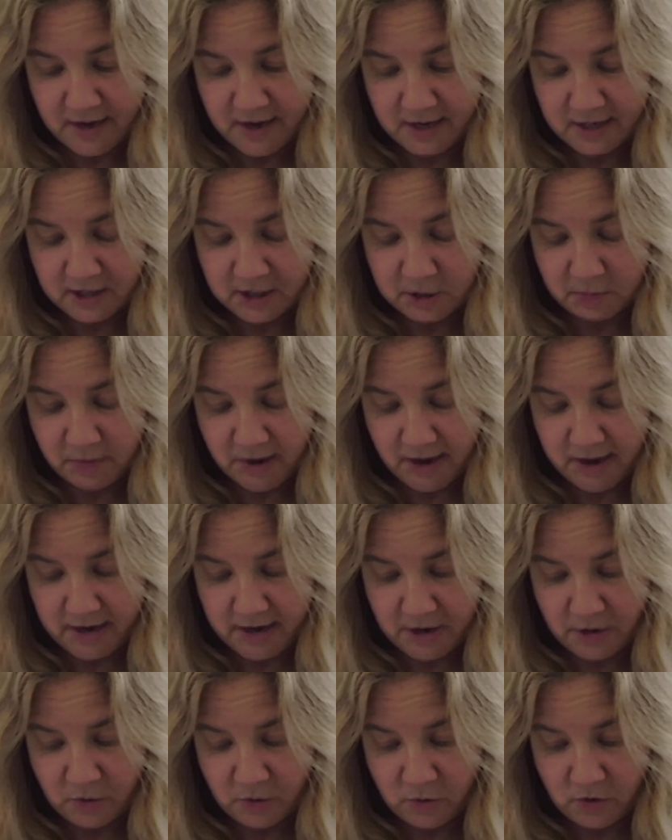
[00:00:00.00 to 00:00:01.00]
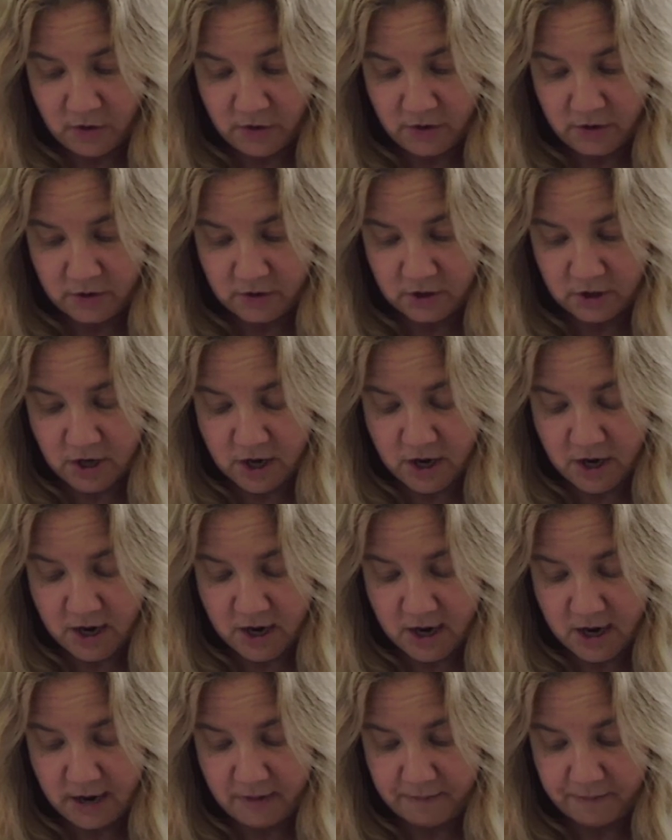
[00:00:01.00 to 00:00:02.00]
spending all their
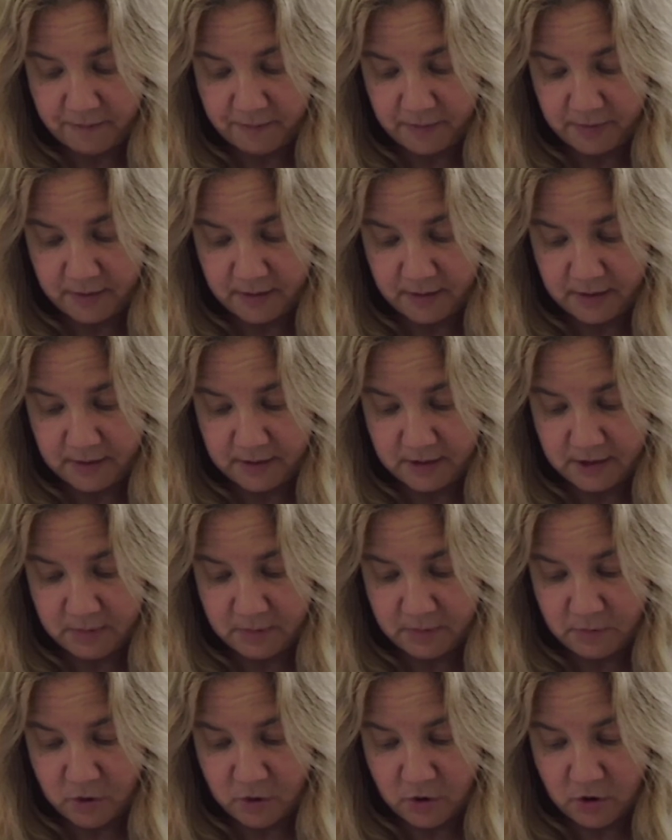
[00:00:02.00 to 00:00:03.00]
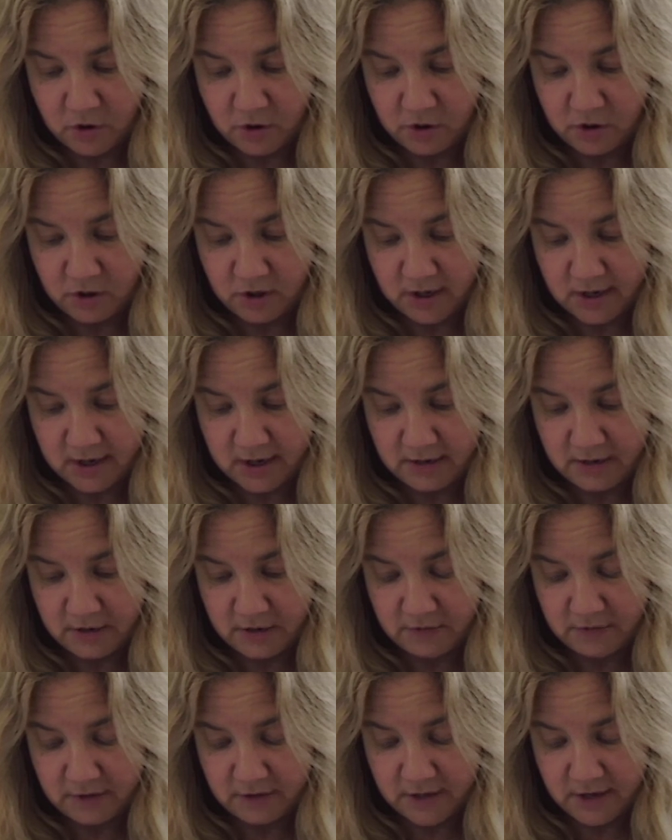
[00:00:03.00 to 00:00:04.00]
time submerged in their
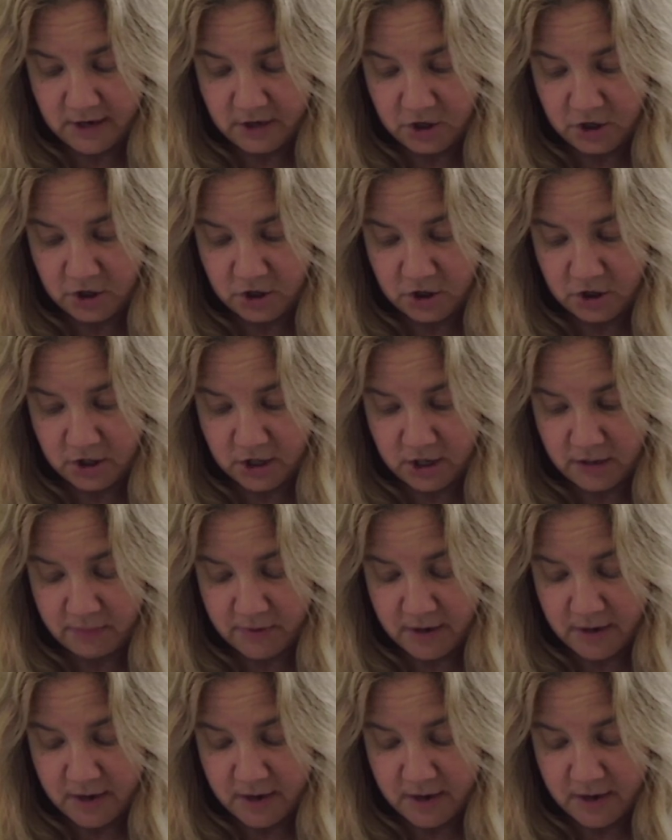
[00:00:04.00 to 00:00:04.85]
relationship.